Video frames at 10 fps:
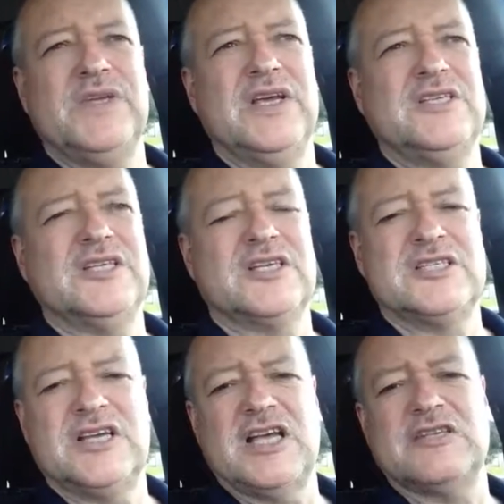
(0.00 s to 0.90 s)
a
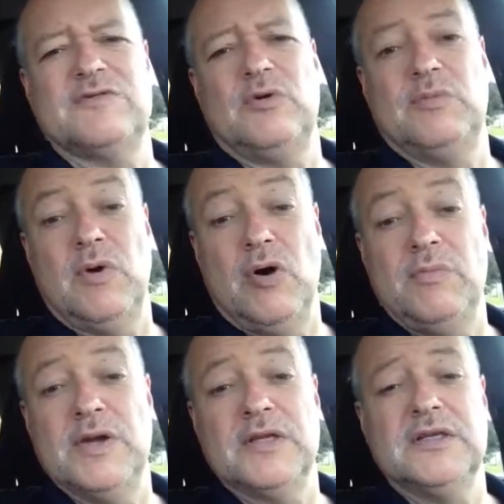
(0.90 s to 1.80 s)
successful
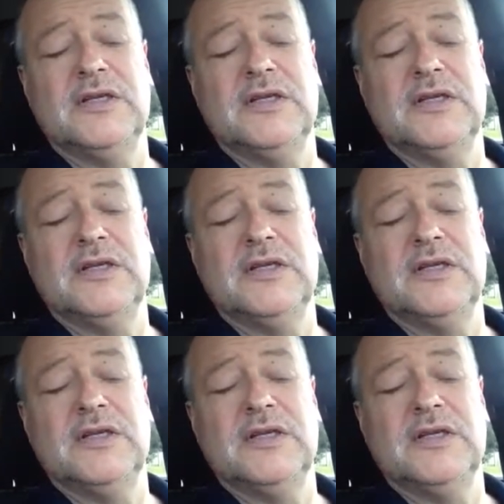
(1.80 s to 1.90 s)
moment.